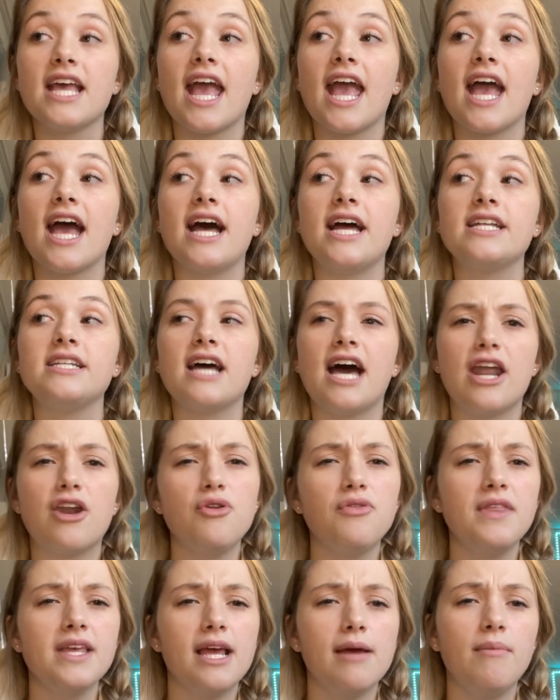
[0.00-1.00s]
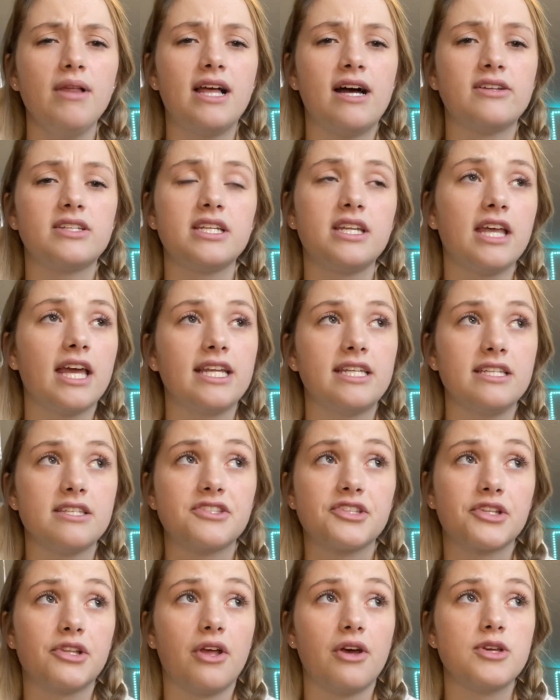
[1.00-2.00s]
and I don't think I'm allowed to like
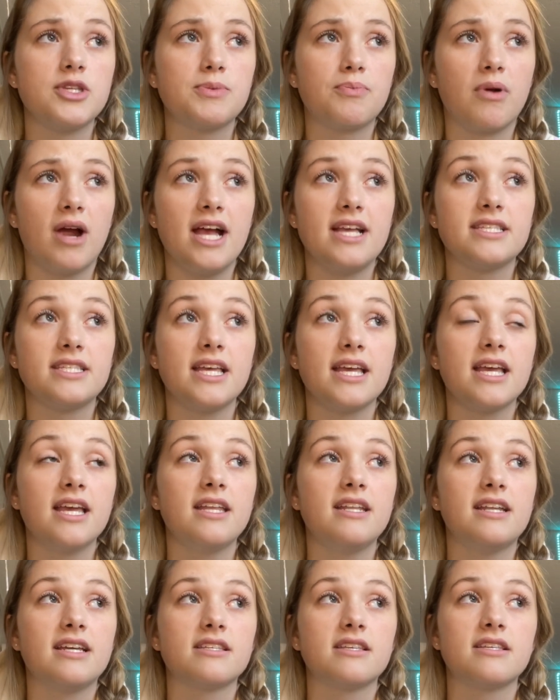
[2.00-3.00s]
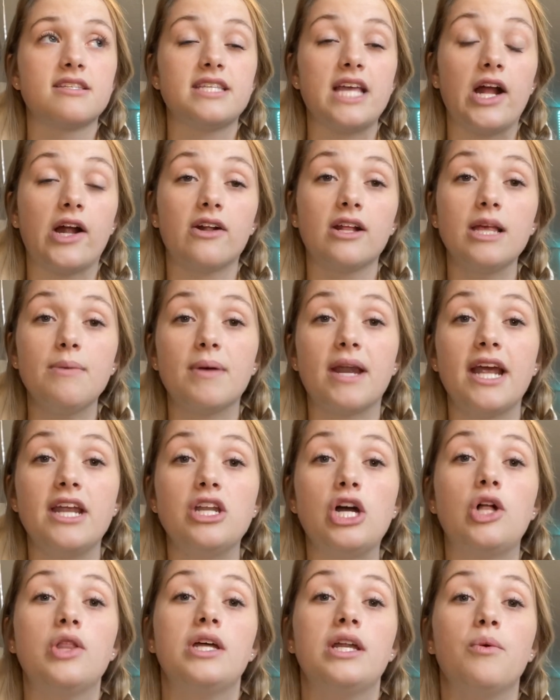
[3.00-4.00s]
disclose pricing necessarily, but I
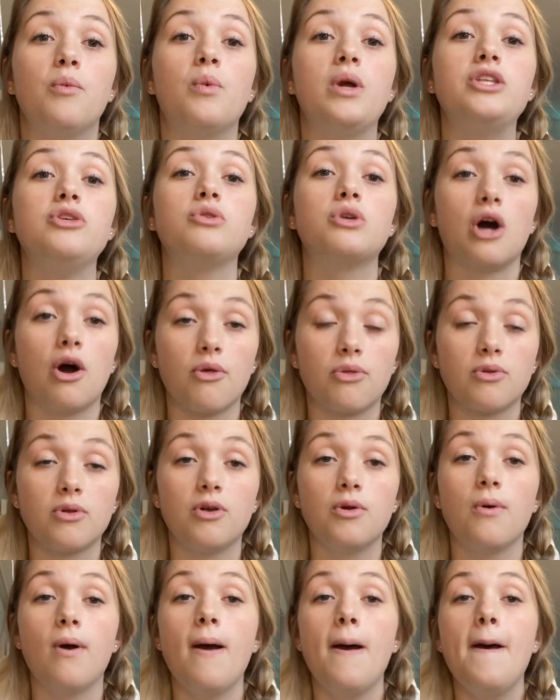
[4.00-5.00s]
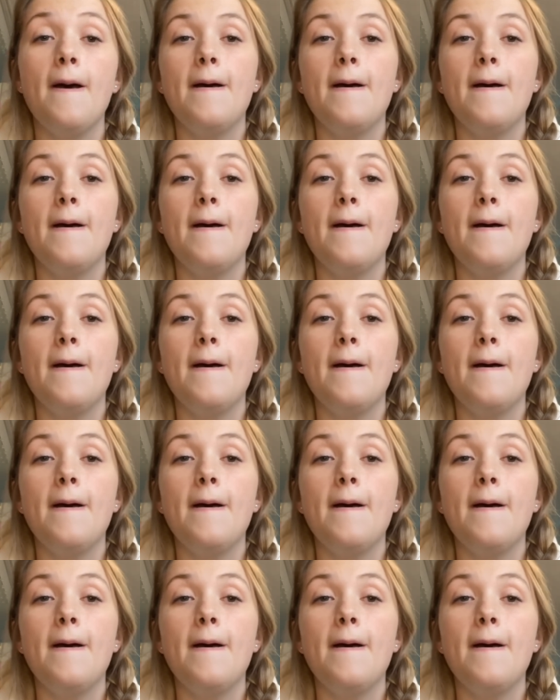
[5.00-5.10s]
know that when you go through